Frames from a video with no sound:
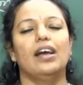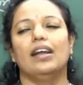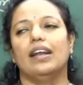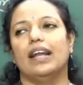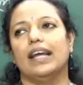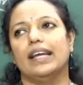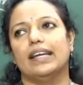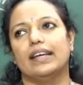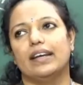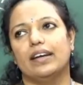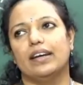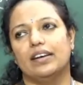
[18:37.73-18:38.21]

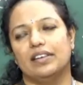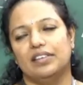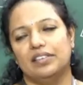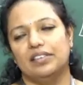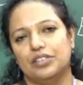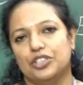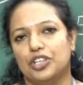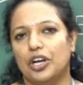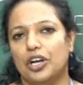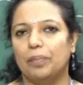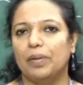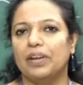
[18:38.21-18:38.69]
like
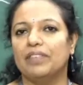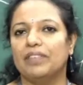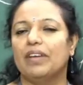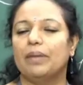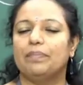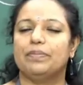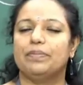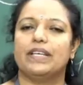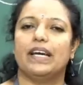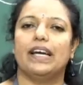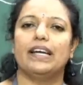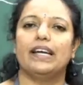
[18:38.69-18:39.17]
shopping
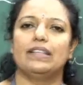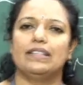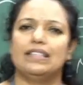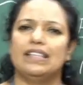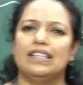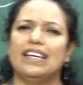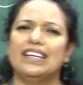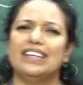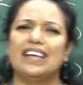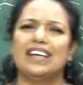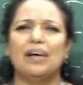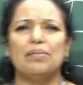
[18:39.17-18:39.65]
websites
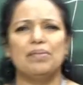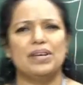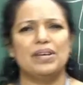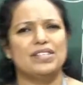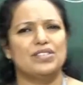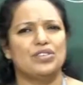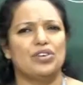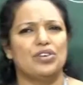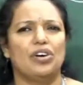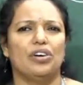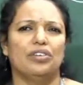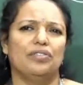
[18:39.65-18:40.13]
like
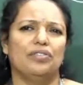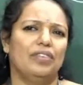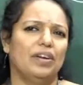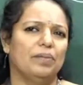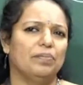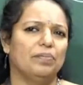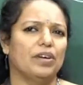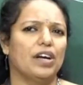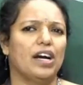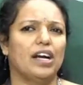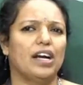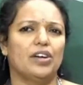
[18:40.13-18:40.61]
Amazon,
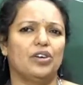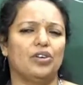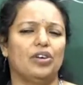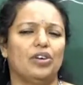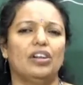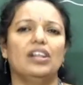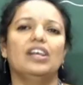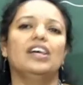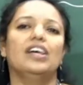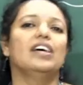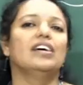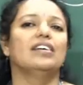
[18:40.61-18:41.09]
Flipkart and
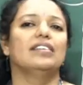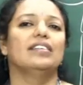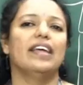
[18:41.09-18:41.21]
all.